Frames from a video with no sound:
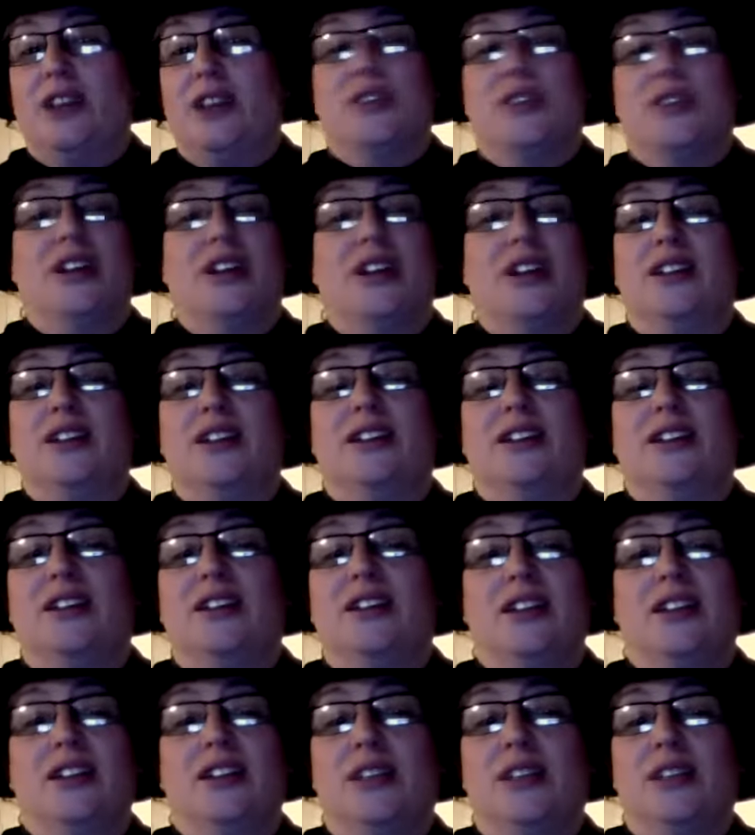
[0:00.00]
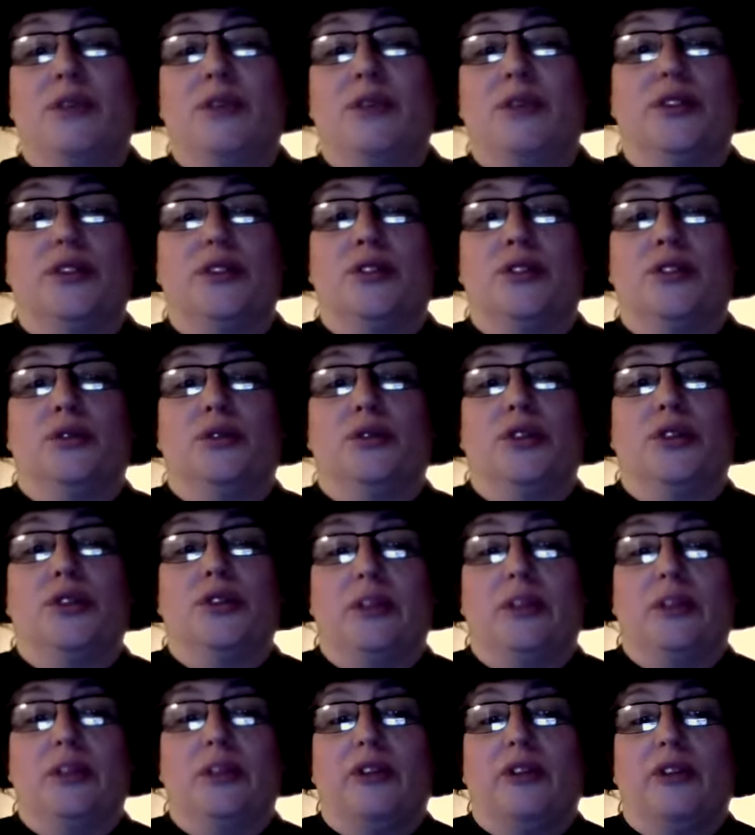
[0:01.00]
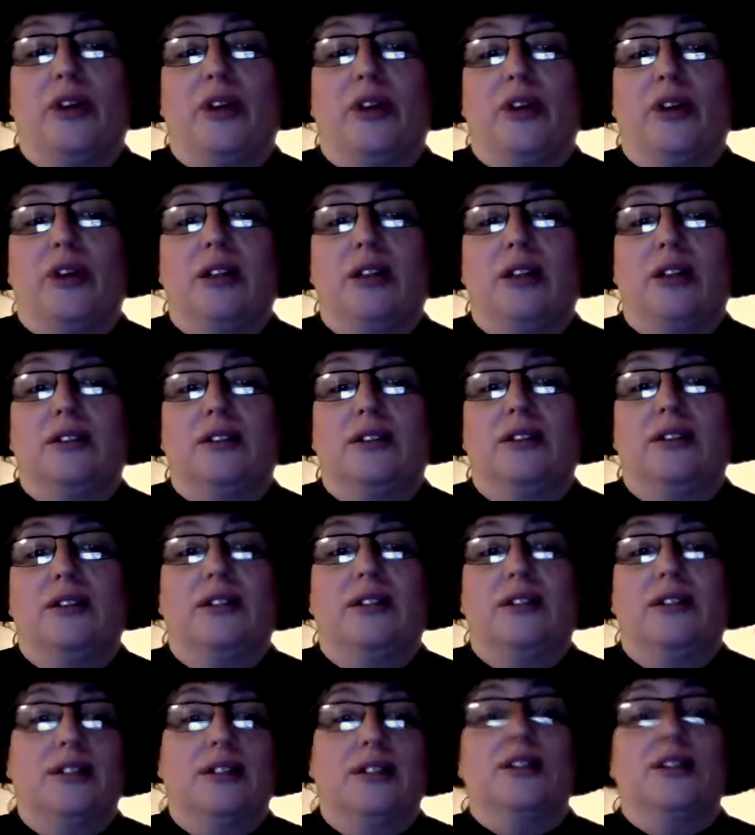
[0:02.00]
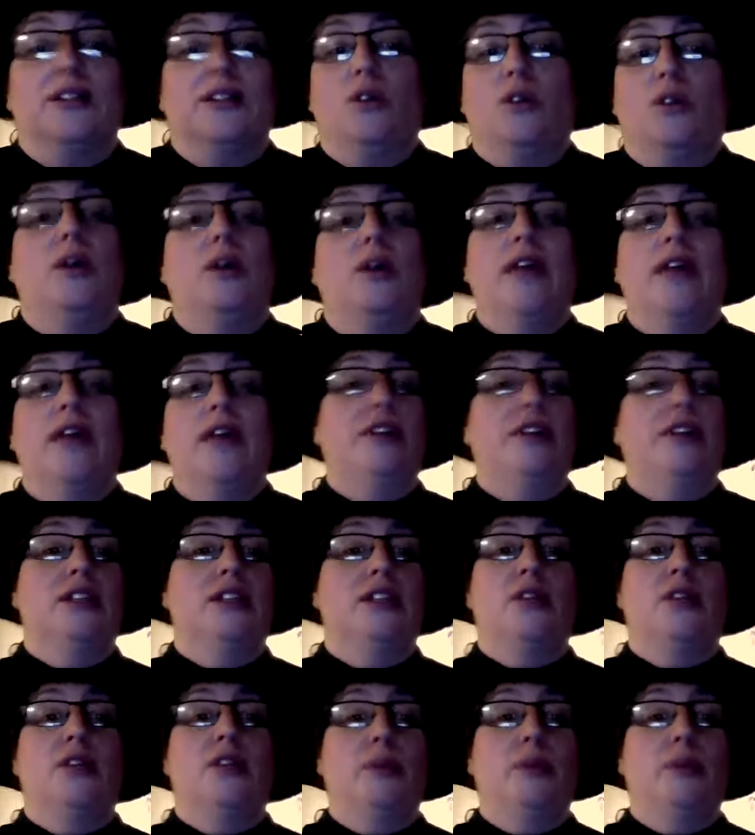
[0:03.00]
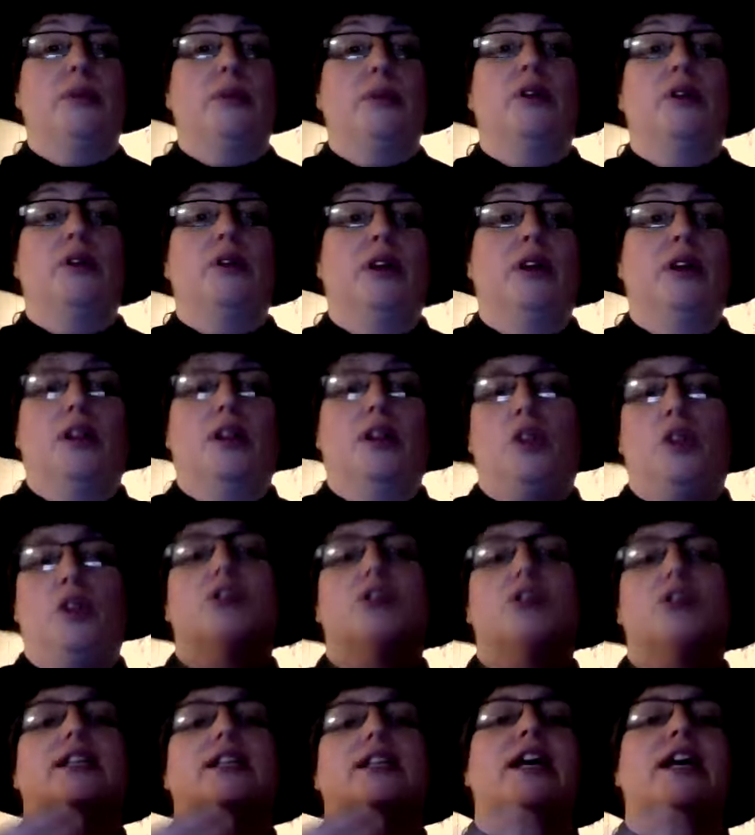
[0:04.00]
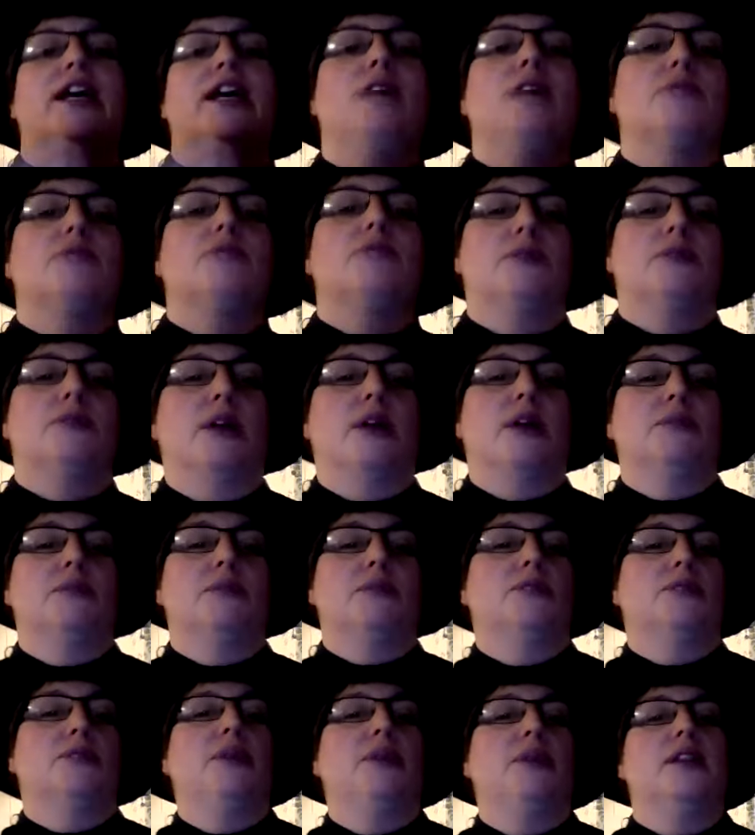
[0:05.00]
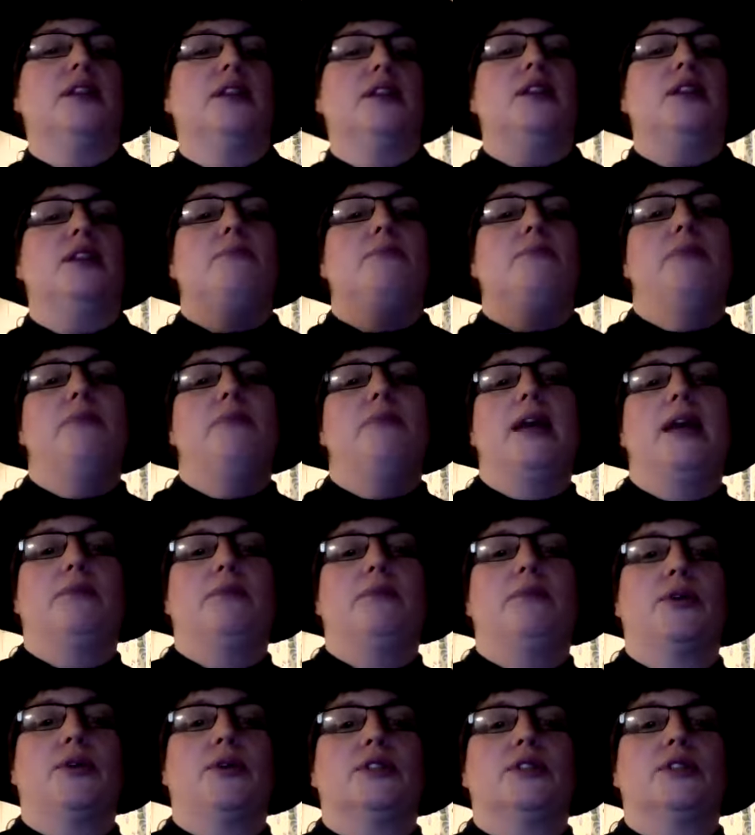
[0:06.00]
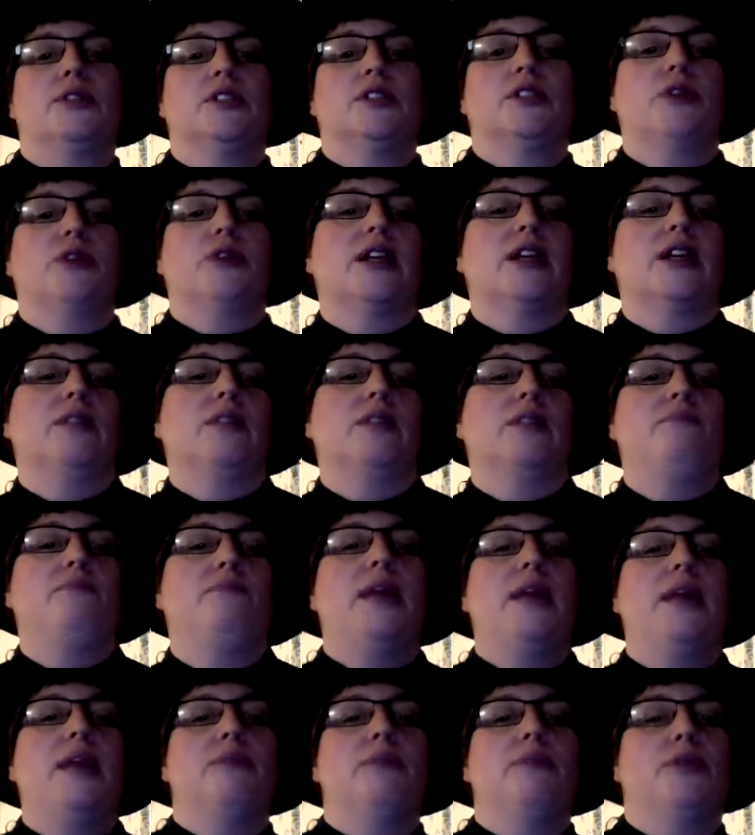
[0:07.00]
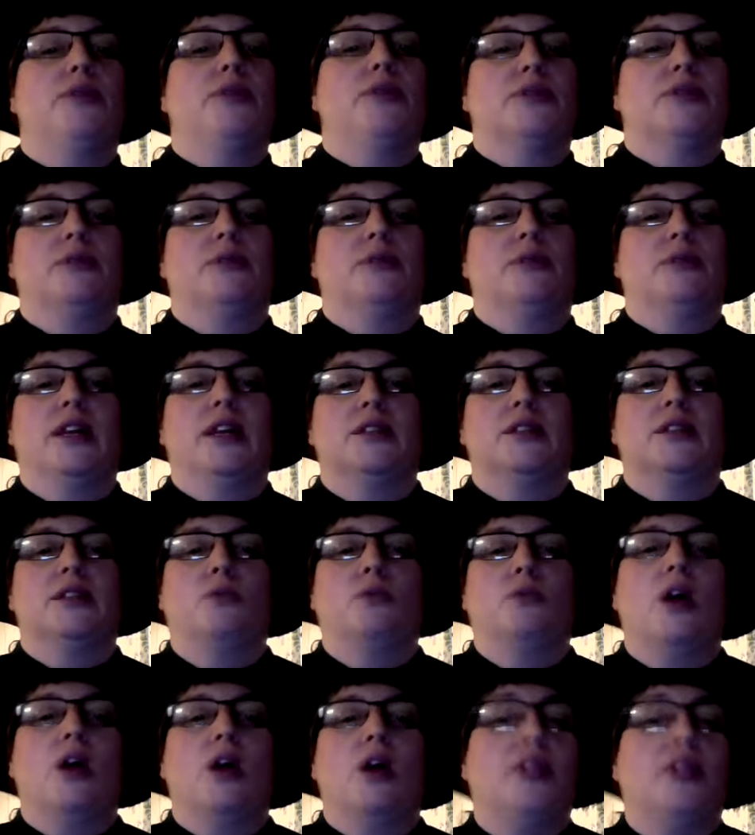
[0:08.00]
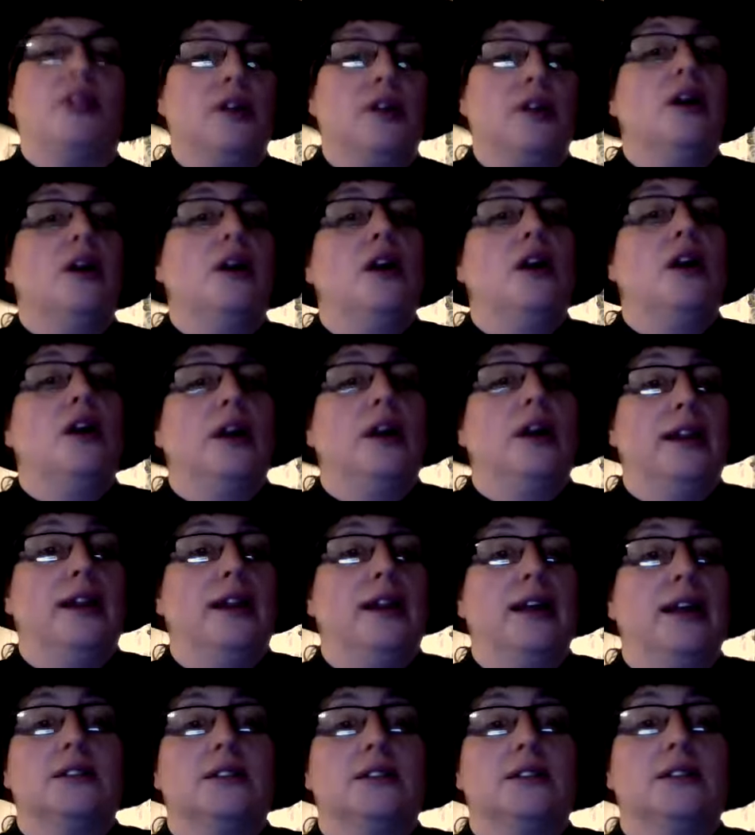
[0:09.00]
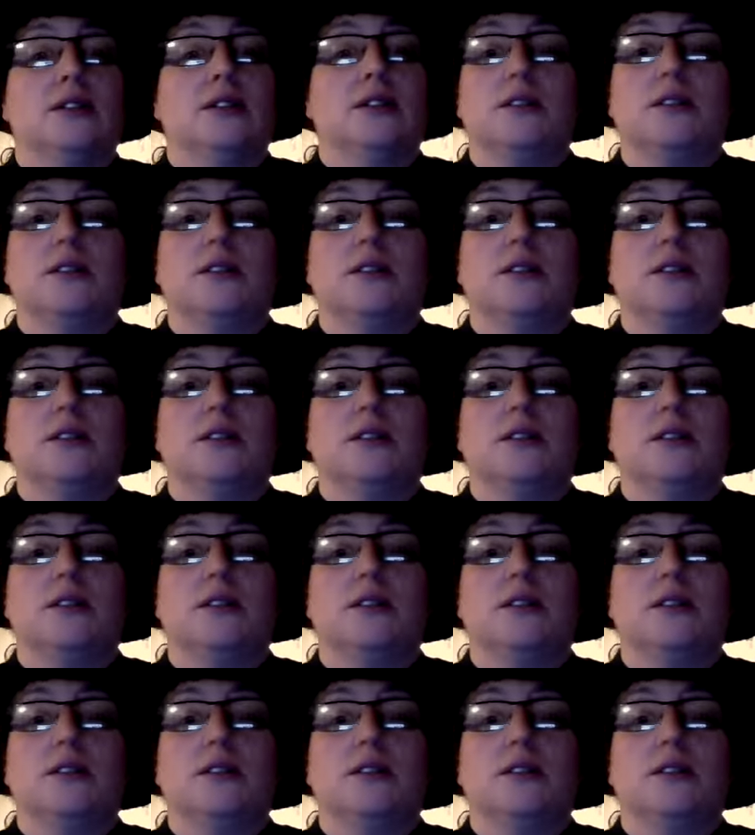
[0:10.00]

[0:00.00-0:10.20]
son and his brothers don't treat him very well. So having these other people look to him sometimes to be the main person distracting, the main person getting some wealth, he likes it.